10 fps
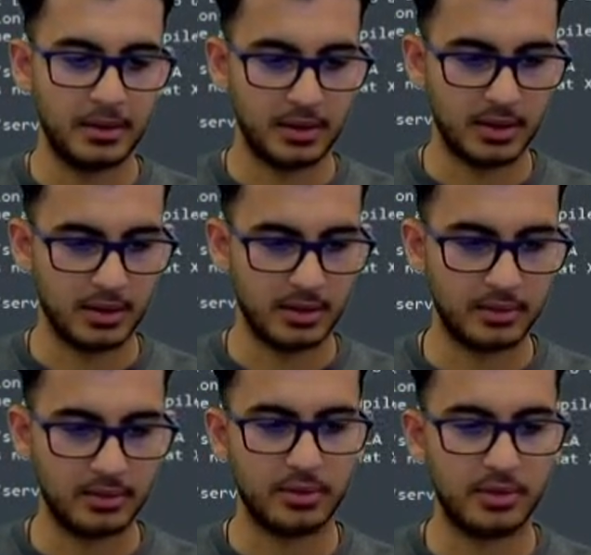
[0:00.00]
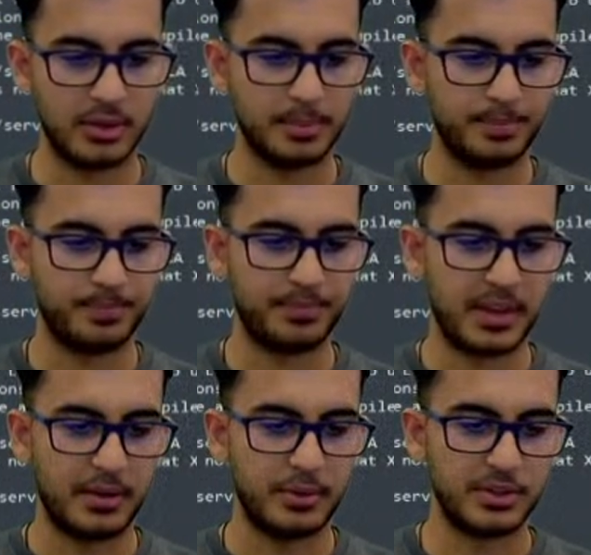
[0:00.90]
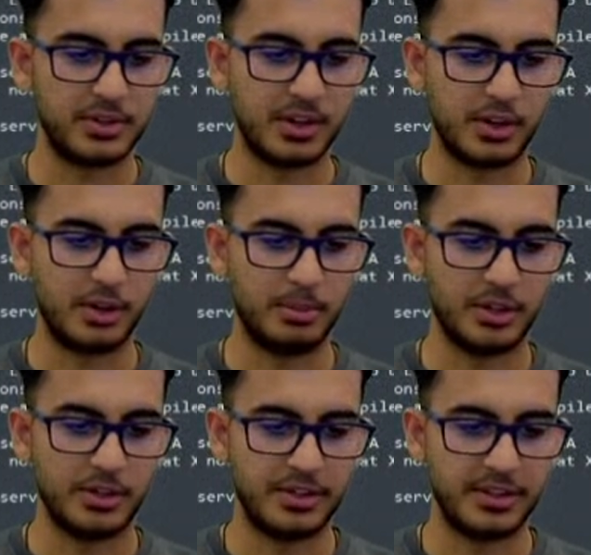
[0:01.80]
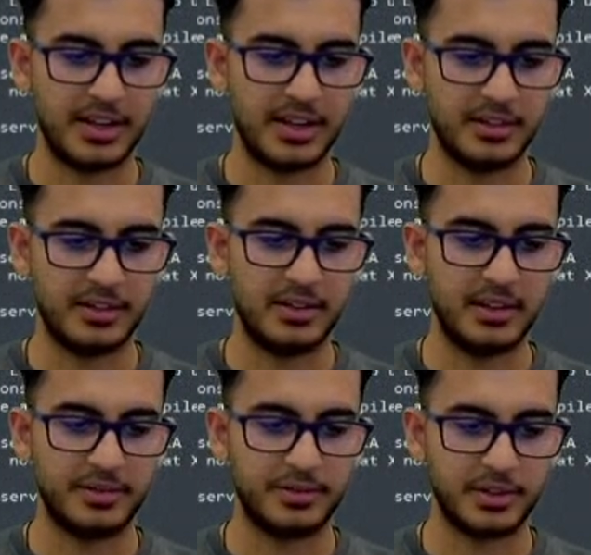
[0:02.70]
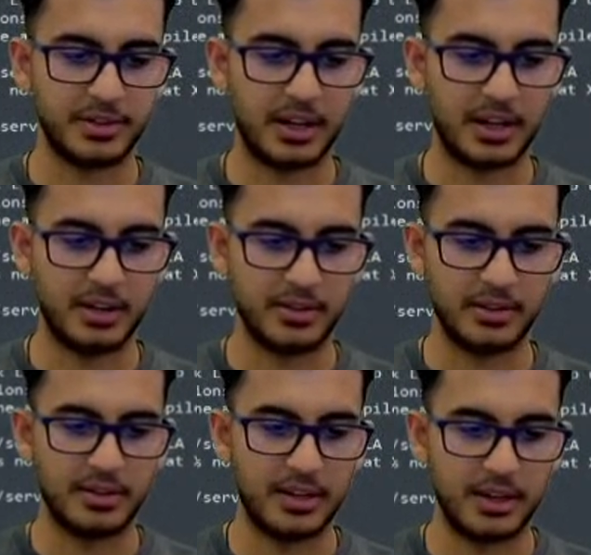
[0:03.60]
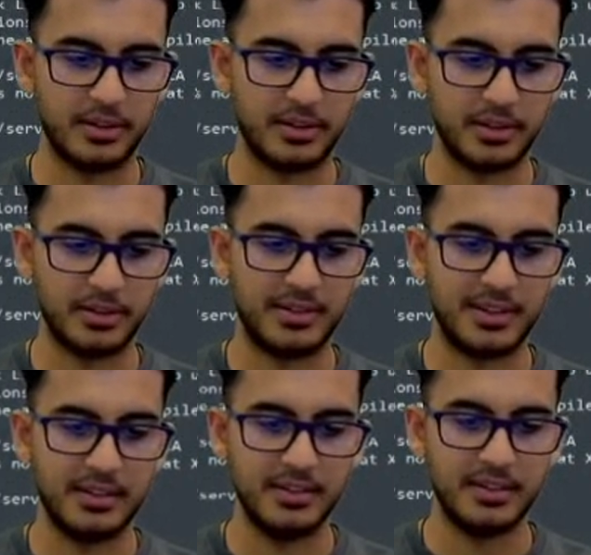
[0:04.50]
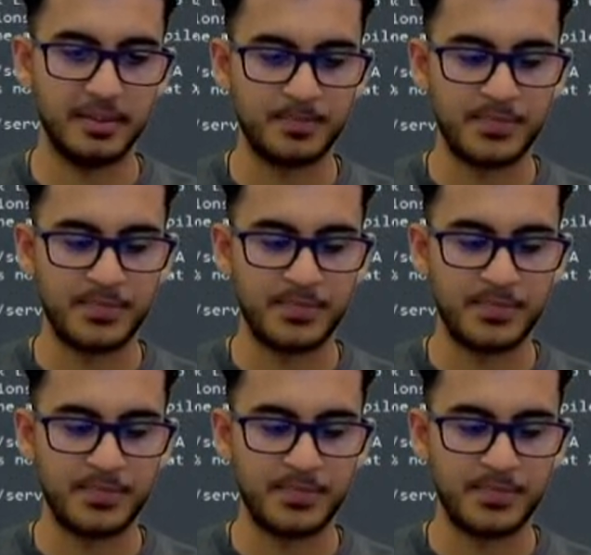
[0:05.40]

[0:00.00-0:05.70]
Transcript: Sorry, I'm just going to call model.add tf.keras.layers.dense.